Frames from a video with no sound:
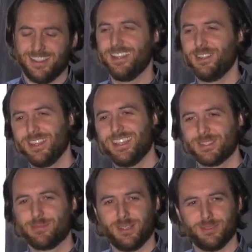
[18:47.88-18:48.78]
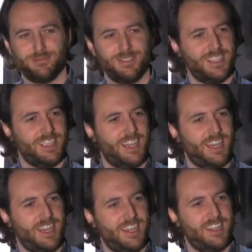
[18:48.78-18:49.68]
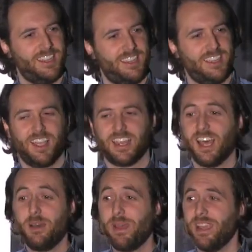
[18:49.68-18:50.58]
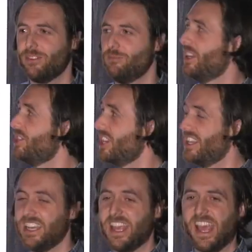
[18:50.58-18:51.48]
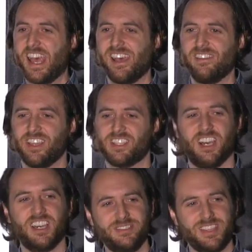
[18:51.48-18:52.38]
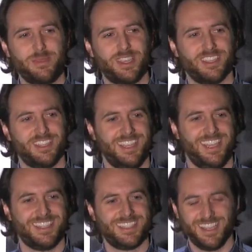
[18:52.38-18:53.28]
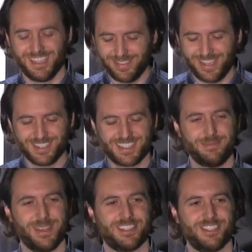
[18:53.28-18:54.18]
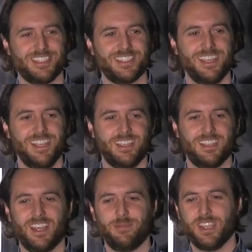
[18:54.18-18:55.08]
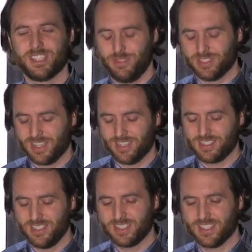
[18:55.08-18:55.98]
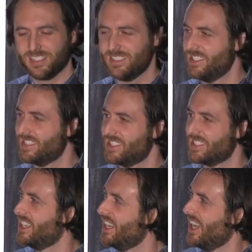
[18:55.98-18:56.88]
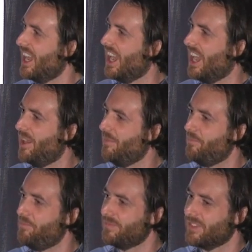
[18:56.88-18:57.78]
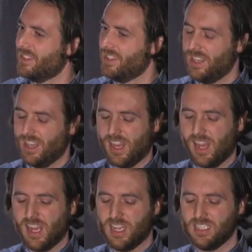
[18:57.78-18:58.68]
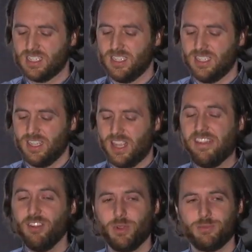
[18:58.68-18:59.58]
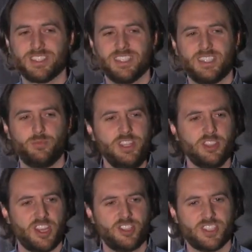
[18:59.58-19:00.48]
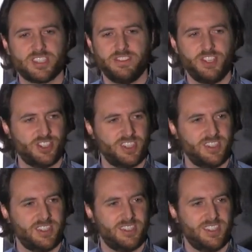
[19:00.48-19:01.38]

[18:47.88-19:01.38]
Therein lies the problem. I come back from lunch and I have a ton of email and a ton of IRC messages. Yes, we used IRC, Slack didn't exist. And everyone was like, did we launch this feature?